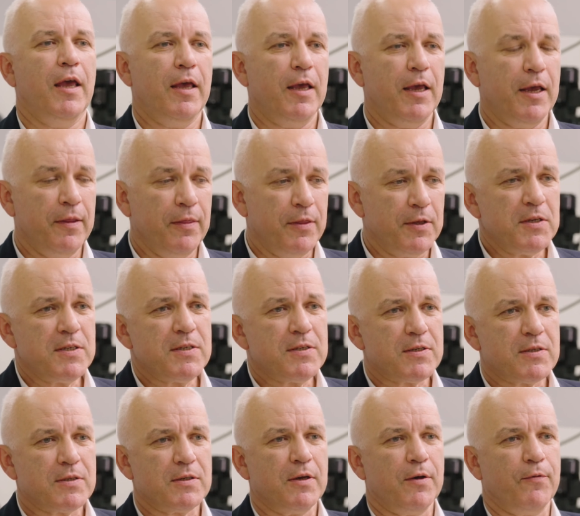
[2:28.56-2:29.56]
In
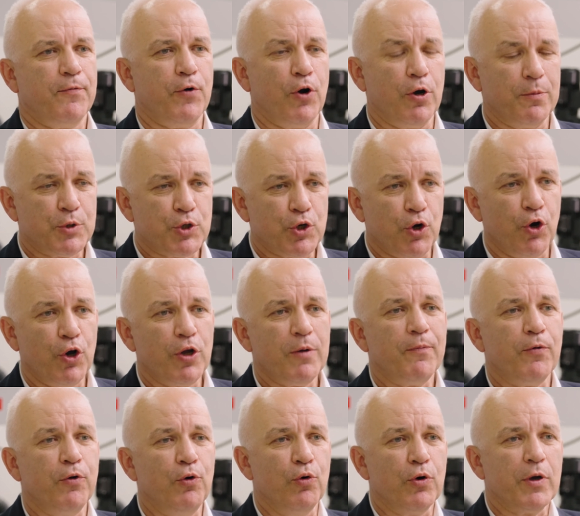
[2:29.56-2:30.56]
this, from
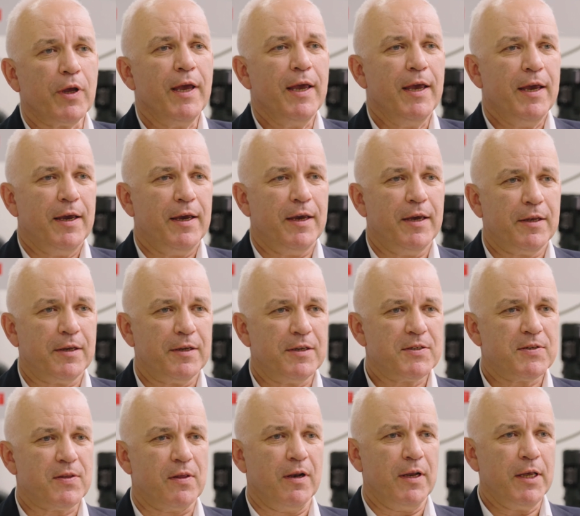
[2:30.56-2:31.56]
Scheugenpflug, it
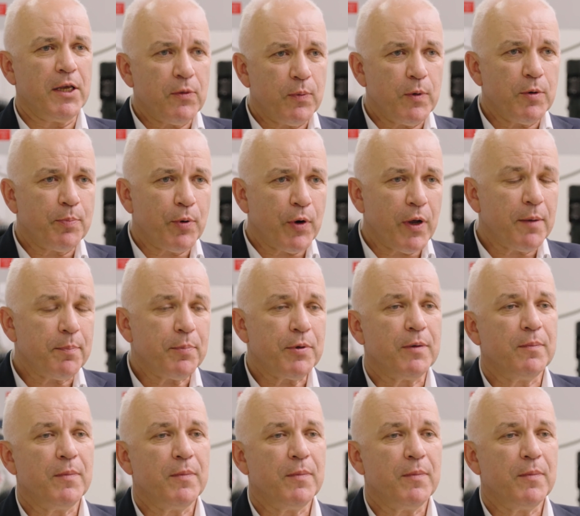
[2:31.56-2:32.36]
is the liquid prep,